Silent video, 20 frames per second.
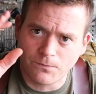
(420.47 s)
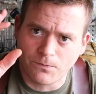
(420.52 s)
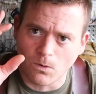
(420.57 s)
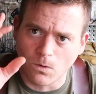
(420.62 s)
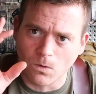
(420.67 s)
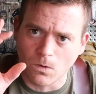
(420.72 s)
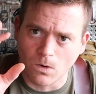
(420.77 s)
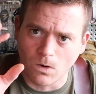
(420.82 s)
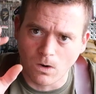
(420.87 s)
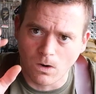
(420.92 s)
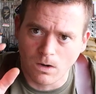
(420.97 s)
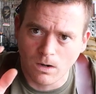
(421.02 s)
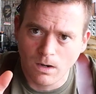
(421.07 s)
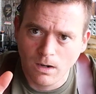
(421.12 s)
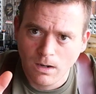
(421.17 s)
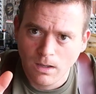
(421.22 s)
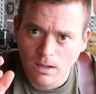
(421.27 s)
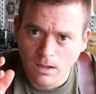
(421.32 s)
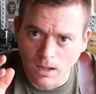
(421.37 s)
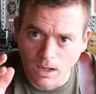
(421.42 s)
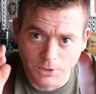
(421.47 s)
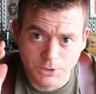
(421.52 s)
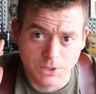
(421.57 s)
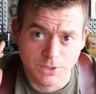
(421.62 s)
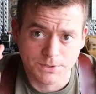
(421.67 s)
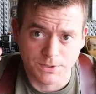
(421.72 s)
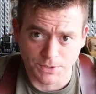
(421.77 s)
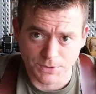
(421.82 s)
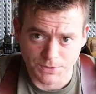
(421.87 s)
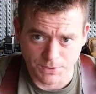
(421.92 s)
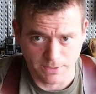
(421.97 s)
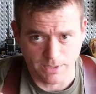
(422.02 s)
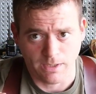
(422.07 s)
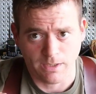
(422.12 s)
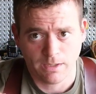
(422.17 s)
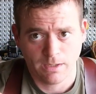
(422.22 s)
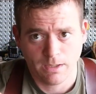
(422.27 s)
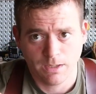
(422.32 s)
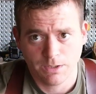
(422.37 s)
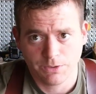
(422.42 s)
to see,
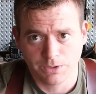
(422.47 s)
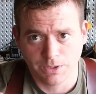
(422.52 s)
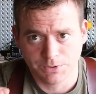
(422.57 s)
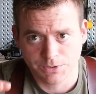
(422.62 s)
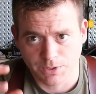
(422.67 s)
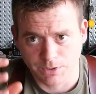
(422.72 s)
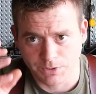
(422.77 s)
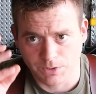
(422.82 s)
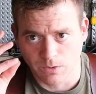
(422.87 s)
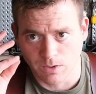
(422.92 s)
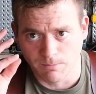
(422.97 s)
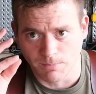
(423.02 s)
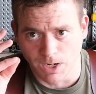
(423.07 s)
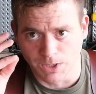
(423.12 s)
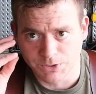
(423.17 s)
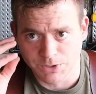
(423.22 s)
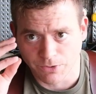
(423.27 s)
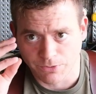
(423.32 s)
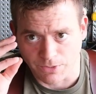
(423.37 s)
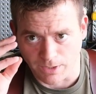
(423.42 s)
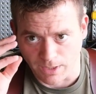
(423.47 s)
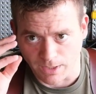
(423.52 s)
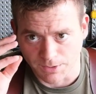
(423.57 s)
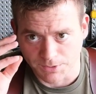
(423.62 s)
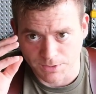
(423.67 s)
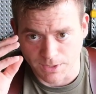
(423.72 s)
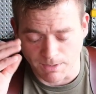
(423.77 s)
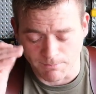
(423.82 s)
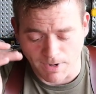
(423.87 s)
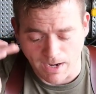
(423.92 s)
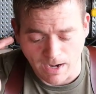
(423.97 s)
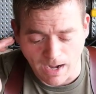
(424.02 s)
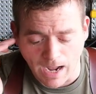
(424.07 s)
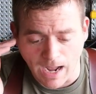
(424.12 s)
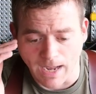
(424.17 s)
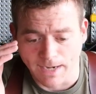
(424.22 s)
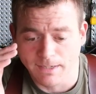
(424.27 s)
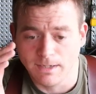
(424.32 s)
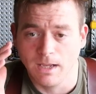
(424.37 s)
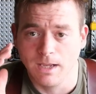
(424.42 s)
just to do a bunch of things that my
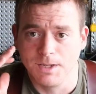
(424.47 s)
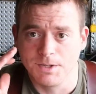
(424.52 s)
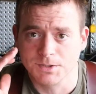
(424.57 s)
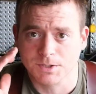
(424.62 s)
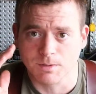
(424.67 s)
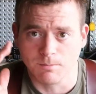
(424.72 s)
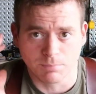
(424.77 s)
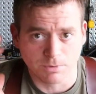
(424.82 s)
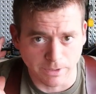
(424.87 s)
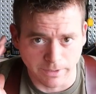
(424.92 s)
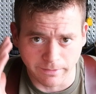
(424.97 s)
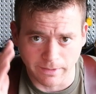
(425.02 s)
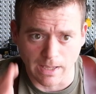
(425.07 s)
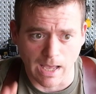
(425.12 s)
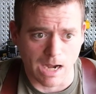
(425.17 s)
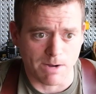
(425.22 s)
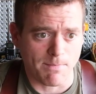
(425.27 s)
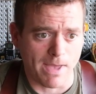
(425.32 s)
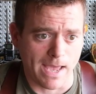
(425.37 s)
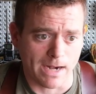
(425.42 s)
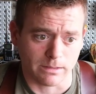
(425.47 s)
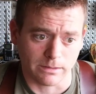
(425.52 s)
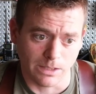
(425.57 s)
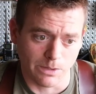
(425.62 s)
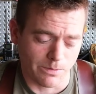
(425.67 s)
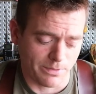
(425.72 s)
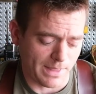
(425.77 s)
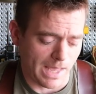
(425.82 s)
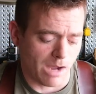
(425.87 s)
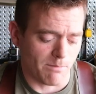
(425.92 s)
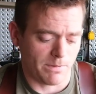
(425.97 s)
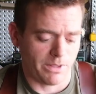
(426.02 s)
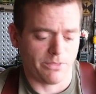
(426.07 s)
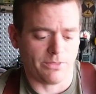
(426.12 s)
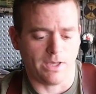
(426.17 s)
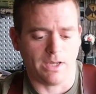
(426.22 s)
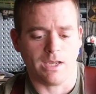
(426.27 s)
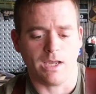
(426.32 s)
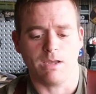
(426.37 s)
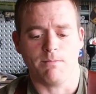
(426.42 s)
eye does completely automatically without me
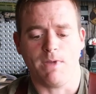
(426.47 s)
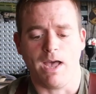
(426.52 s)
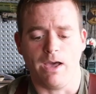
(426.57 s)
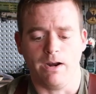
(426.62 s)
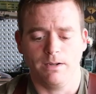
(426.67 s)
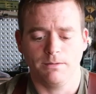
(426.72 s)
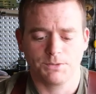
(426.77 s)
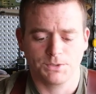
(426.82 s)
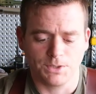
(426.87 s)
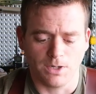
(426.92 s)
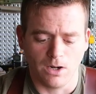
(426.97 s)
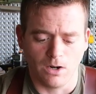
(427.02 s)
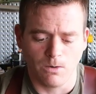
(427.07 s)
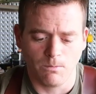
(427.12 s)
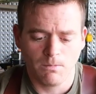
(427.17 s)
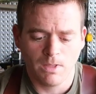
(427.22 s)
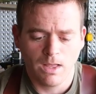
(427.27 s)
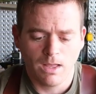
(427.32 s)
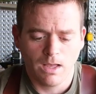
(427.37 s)
thinking about it. So